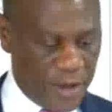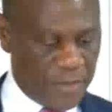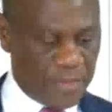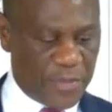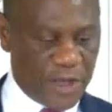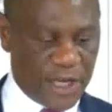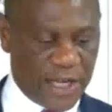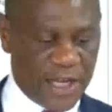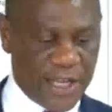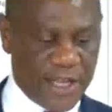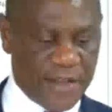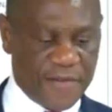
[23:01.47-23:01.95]

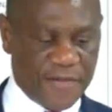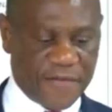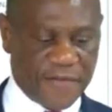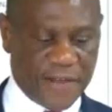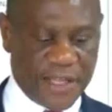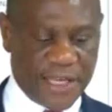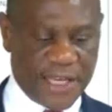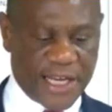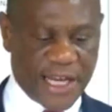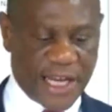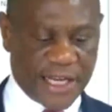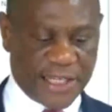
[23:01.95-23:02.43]
believe
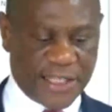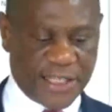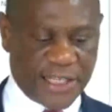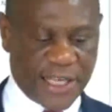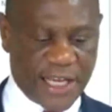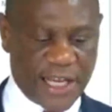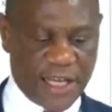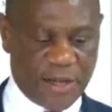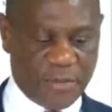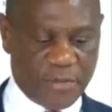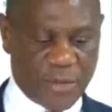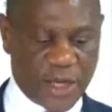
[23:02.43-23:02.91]
in the
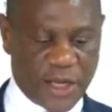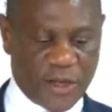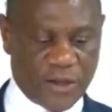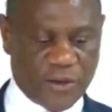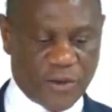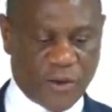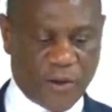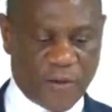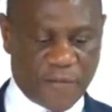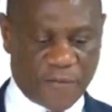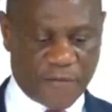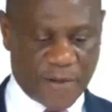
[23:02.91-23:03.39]
attainment
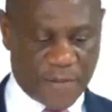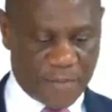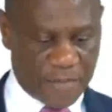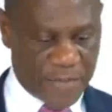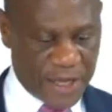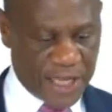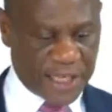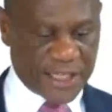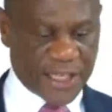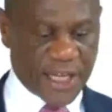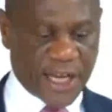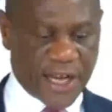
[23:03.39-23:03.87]
of a
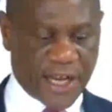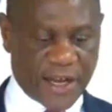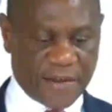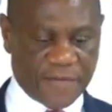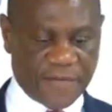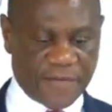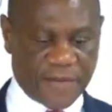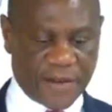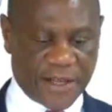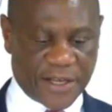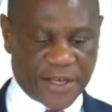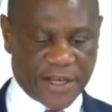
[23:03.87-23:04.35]
better
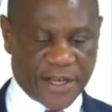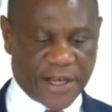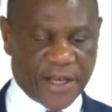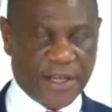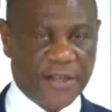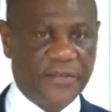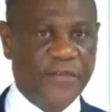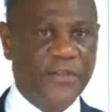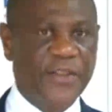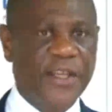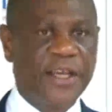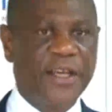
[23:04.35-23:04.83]

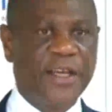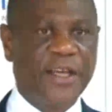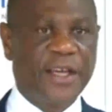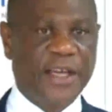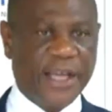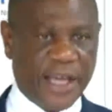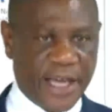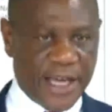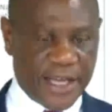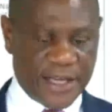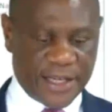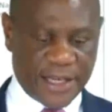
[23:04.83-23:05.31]
Africa
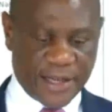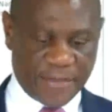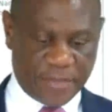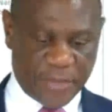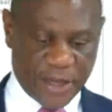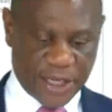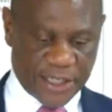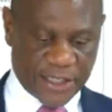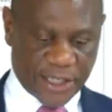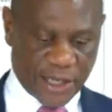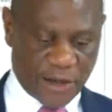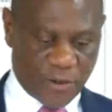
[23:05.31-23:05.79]
and a
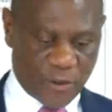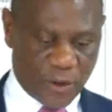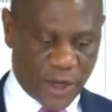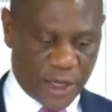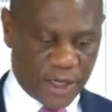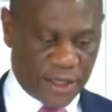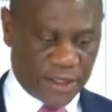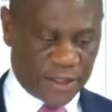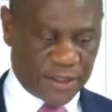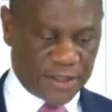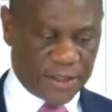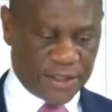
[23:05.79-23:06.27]
better
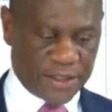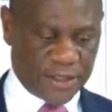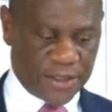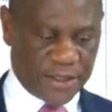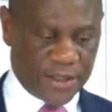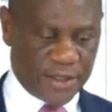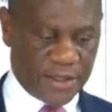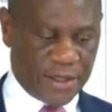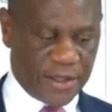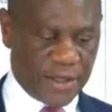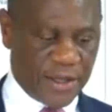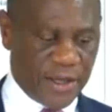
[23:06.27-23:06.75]
world.
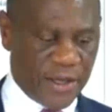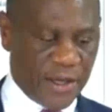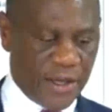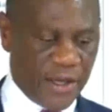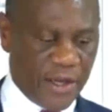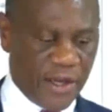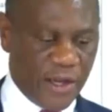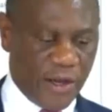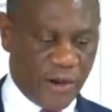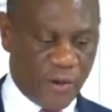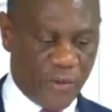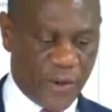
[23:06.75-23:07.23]

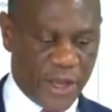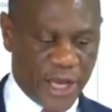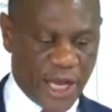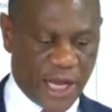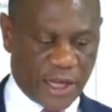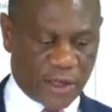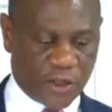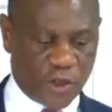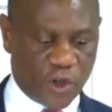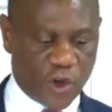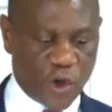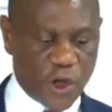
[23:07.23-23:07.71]
We
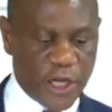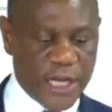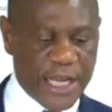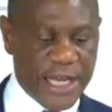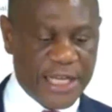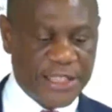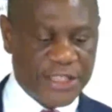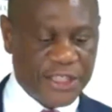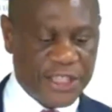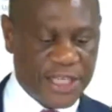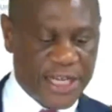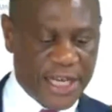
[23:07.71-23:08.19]

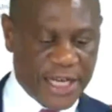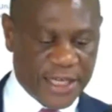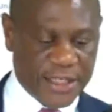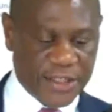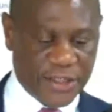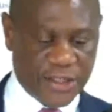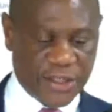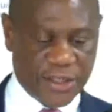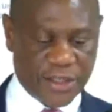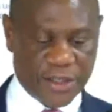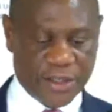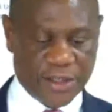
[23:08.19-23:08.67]
acknowledge
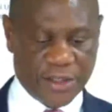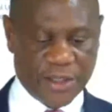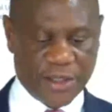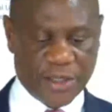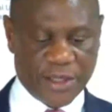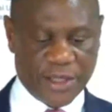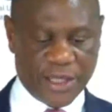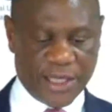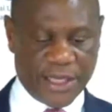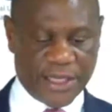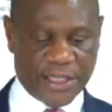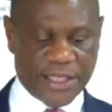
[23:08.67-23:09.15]
that
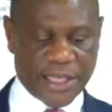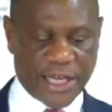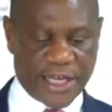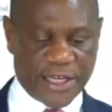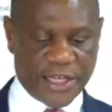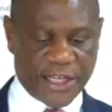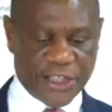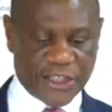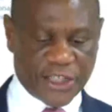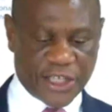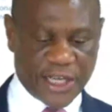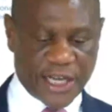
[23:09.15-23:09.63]

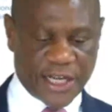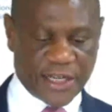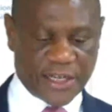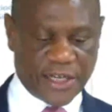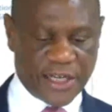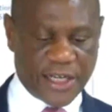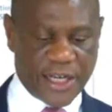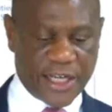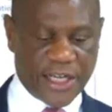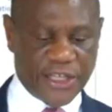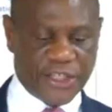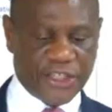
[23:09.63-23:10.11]
international
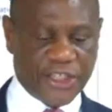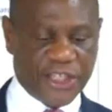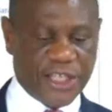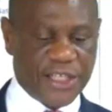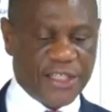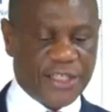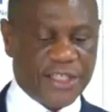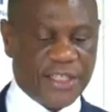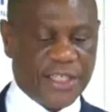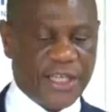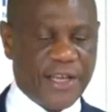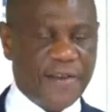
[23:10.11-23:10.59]

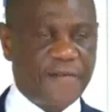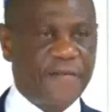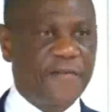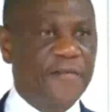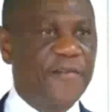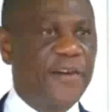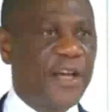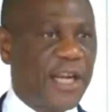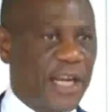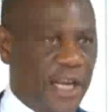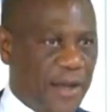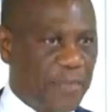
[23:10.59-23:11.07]
relations
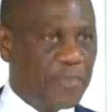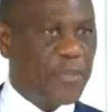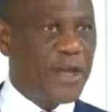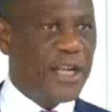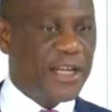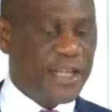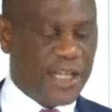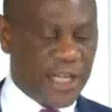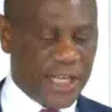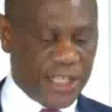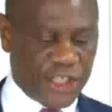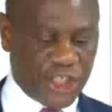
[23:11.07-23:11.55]
have
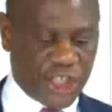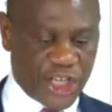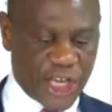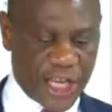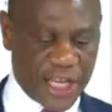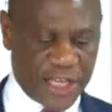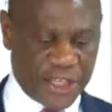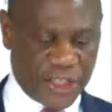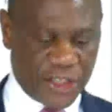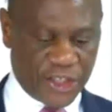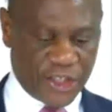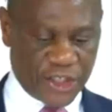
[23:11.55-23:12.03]
rapidly
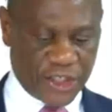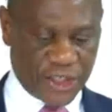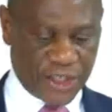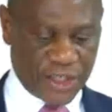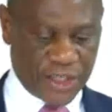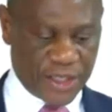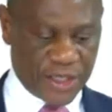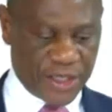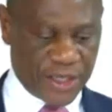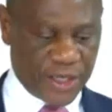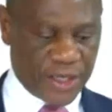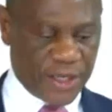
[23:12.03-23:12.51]
changed
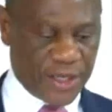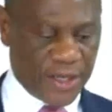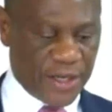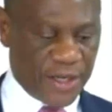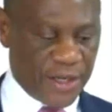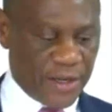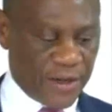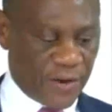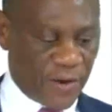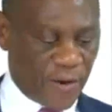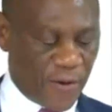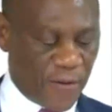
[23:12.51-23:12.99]

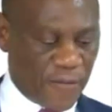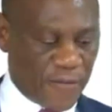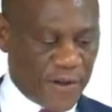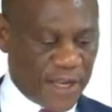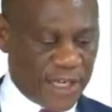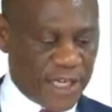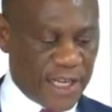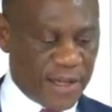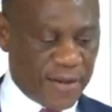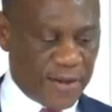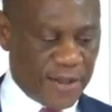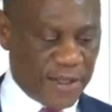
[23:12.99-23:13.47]
over
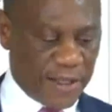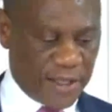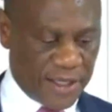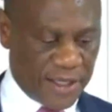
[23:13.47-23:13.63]
the